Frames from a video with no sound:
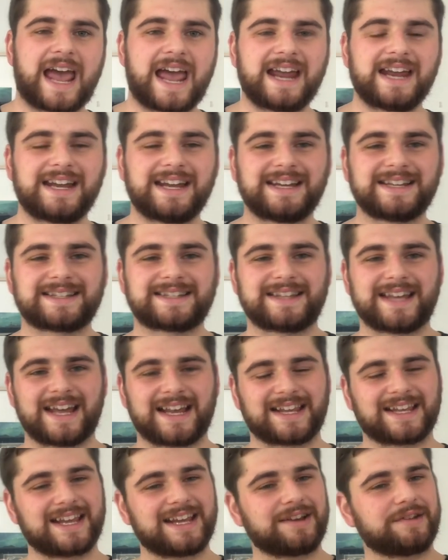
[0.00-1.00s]
80s
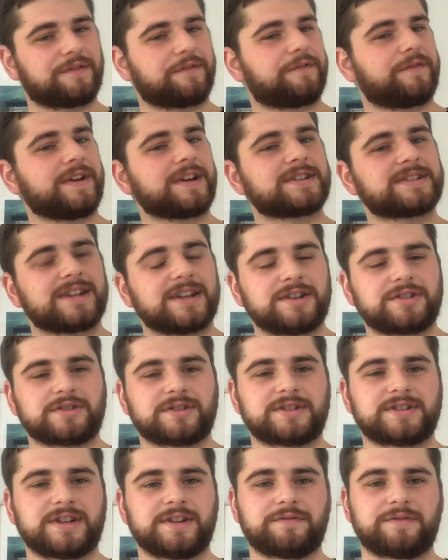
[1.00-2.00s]
that get fixed
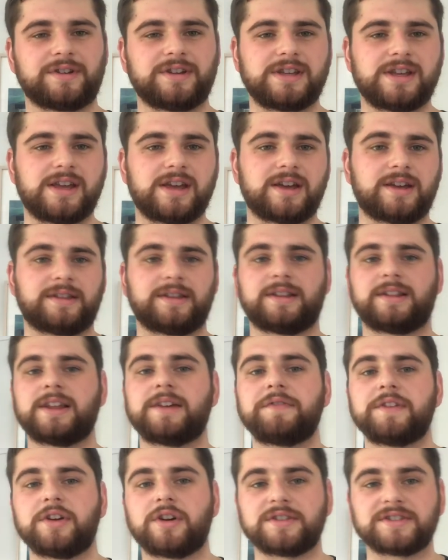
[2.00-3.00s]
interest every year. They're
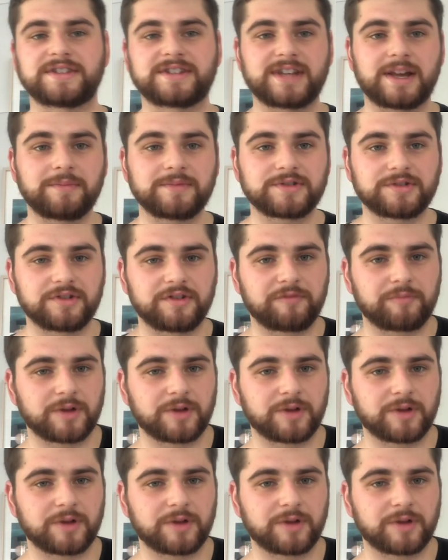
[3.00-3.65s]
living on some sort of